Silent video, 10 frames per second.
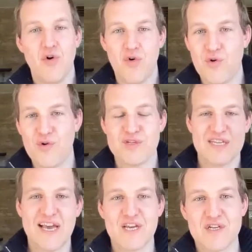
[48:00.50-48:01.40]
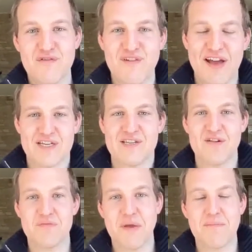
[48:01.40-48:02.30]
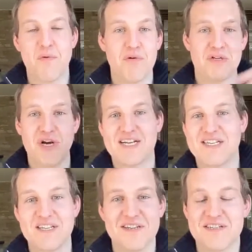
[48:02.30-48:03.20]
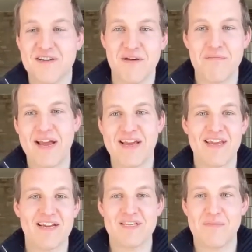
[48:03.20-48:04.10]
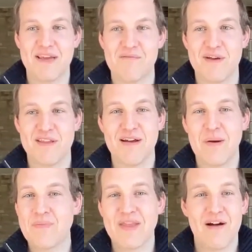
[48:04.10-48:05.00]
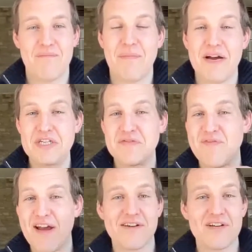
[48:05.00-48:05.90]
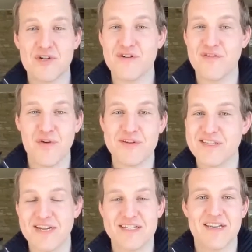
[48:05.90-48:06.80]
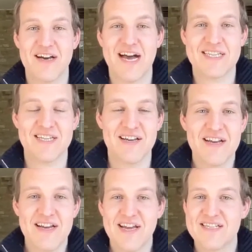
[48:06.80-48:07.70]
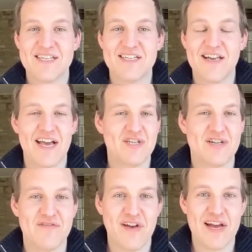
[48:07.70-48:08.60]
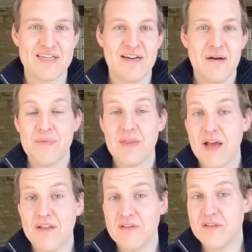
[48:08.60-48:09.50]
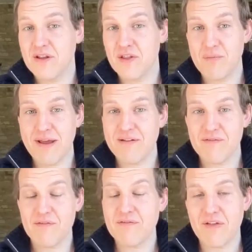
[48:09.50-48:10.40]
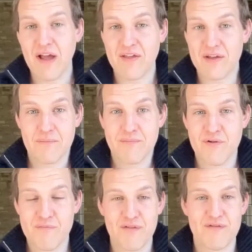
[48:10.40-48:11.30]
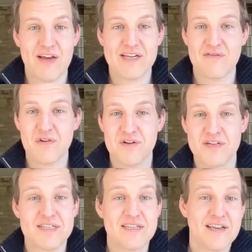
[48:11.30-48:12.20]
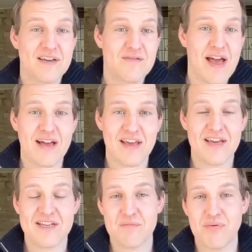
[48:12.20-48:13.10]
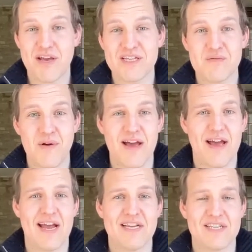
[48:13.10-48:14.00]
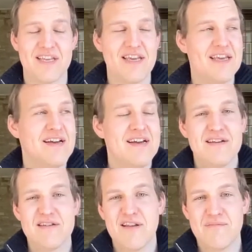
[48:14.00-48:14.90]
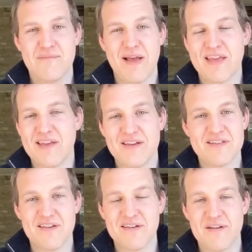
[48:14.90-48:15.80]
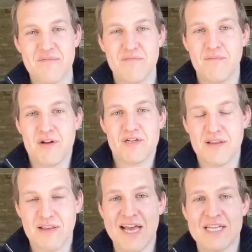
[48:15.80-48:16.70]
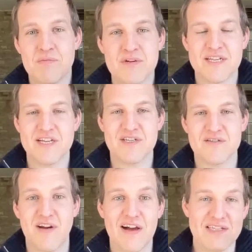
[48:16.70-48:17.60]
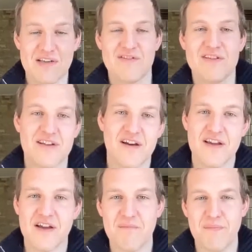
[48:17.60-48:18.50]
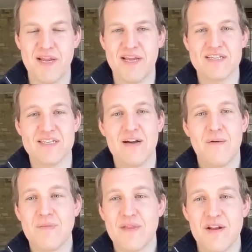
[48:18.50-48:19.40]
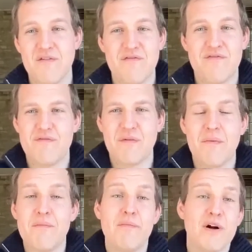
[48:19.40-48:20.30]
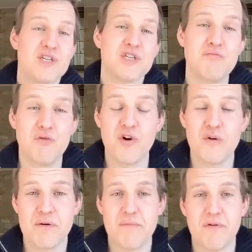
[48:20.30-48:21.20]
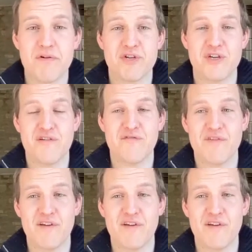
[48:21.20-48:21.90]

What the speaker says: or selection effect, those people were attracted to consulting and banking to begin with? My very strong view is that it's the latter. It's the selection effect. And, you know, the main, I think, proof point for that is if you look at Silicon Valley as a place where actually, you know, banking and consulting are much less prestigious relative to starting companies, you know, a much smaller proportion of